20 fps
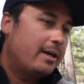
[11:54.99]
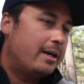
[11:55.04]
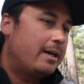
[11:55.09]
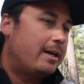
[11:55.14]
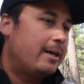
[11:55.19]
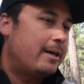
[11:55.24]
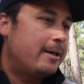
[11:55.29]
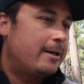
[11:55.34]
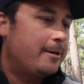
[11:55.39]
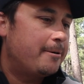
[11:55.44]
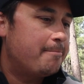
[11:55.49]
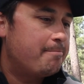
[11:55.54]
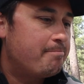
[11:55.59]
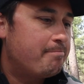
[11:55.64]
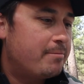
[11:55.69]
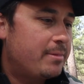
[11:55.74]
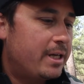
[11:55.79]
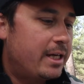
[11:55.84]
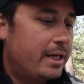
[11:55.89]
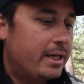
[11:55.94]

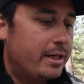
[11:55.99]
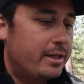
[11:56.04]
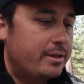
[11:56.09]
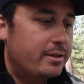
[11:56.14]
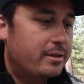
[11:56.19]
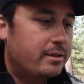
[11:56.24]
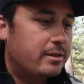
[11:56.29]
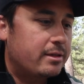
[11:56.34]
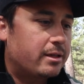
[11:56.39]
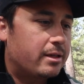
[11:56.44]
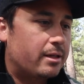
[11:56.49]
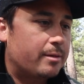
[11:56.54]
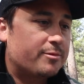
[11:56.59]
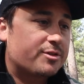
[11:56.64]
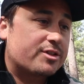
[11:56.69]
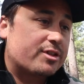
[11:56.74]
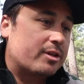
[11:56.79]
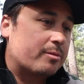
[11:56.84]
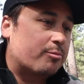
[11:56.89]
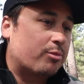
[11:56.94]
I'm
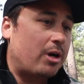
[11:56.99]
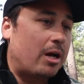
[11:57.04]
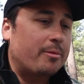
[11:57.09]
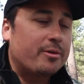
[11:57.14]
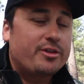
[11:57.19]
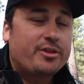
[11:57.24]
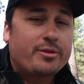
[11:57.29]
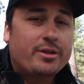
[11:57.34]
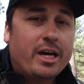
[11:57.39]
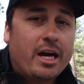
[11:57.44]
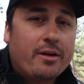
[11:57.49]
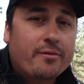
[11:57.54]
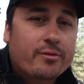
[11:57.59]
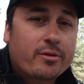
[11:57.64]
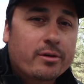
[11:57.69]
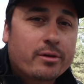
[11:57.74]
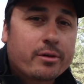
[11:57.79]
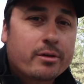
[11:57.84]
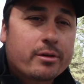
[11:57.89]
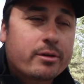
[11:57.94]
just going to probably do that
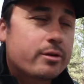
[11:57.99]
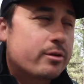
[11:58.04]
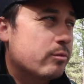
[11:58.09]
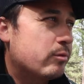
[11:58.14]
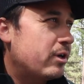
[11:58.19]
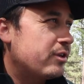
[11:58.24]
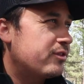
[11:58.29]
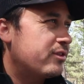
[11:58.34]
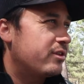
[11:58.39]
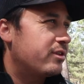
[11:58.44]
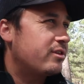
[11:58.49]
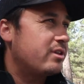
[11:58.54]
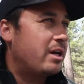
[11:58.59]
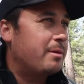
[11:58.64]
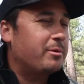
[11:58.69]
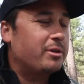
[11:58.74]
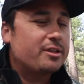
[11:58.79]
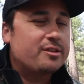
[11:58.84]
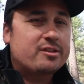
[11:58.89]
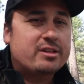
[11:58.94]
for the rest of the
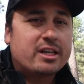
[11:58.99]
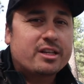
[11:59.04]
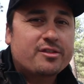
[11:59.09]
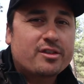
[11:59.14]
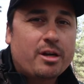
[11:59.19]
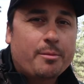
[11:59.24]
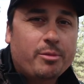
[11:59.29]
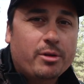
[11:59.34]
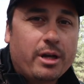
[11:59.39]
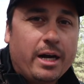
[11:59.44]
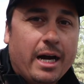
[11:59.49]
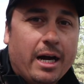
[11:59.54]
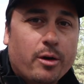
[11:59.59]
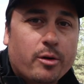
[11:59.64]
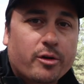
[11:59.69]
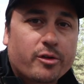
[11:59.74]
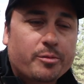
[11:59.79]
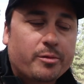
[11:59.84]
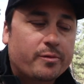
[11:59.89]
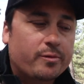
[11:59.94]
time, at least the next couple of
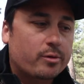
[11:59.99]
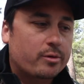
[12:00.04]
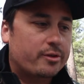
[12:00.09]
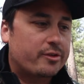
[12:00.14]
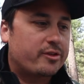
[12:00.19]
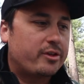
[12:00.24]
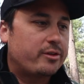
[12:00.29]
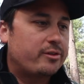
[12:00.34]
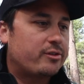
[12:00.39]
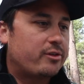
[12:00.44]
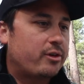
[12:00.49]
hours before the sun